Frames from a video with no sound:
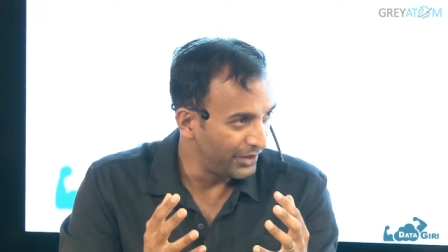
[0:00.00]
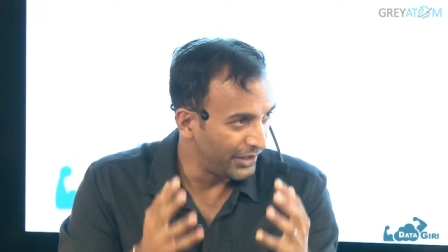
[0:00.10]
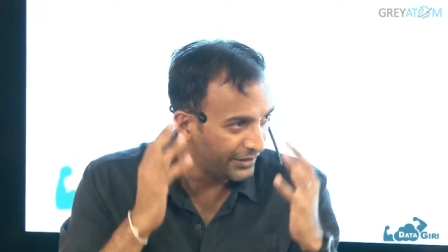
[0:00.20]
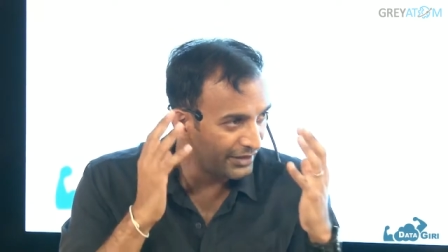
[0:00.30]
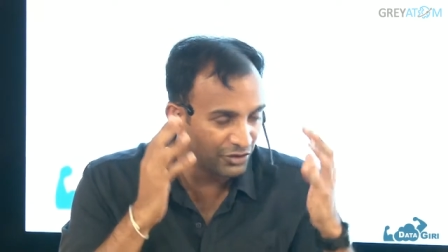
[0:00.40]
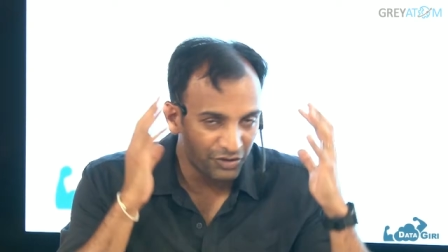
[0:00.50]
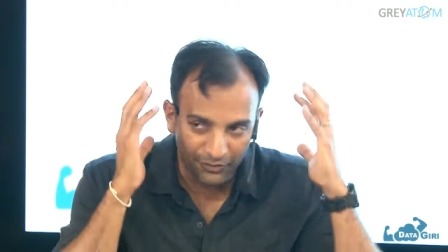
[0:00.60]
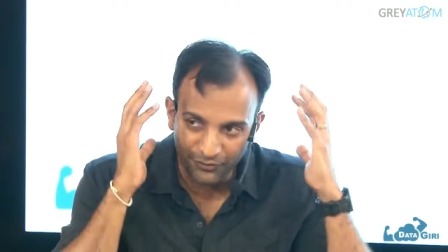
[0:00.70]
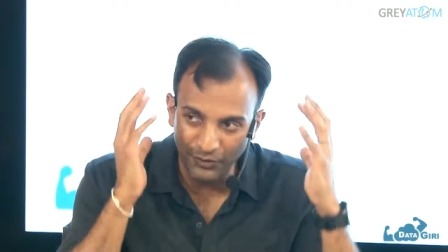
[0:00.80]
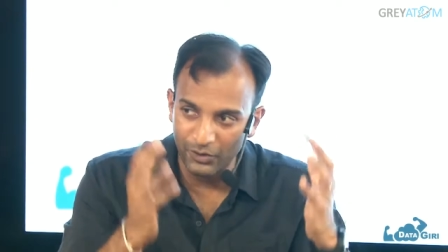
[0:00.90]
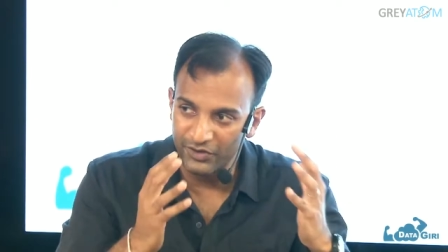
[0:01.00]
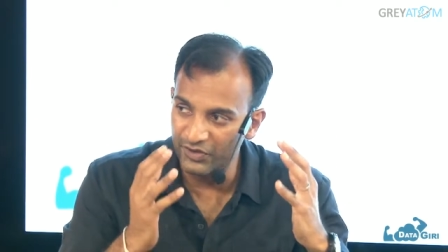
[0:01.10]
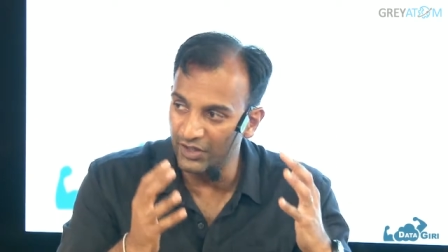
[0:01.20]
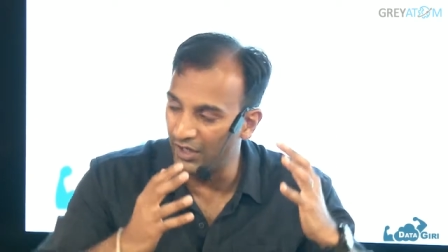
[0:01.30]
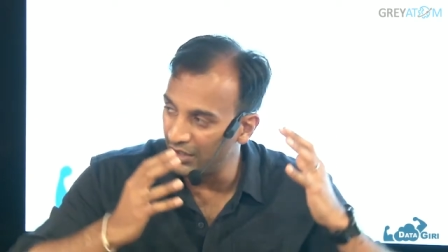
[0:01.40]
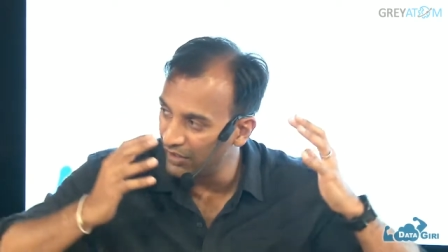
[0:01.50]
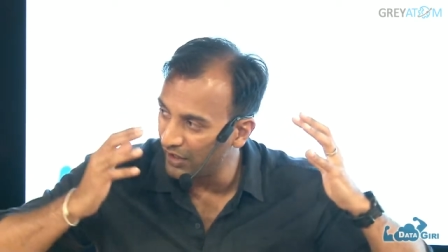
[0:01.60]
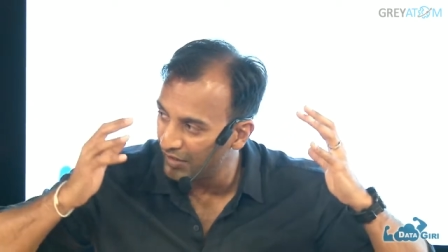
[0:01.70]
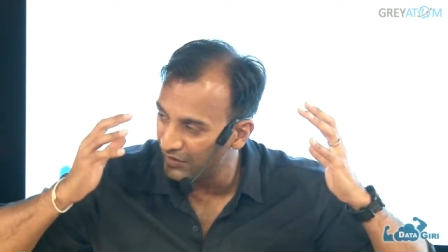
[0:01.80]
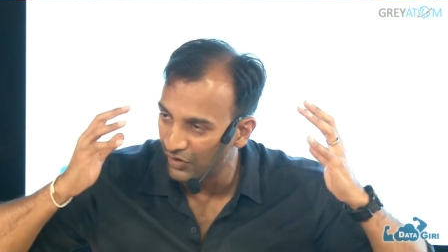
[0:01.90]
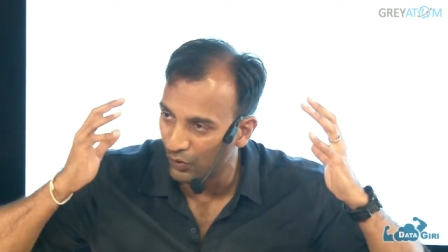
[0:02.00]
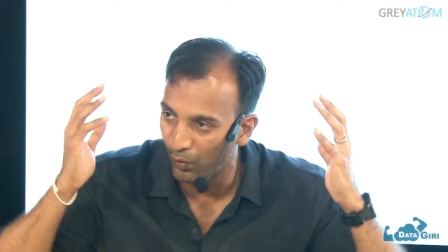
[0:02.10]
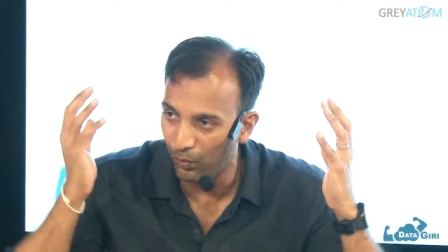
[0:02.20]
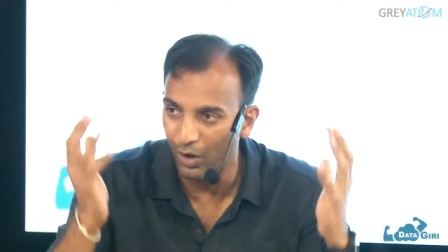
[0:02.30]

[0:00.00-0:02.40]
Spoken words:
and I think you should focus on it as a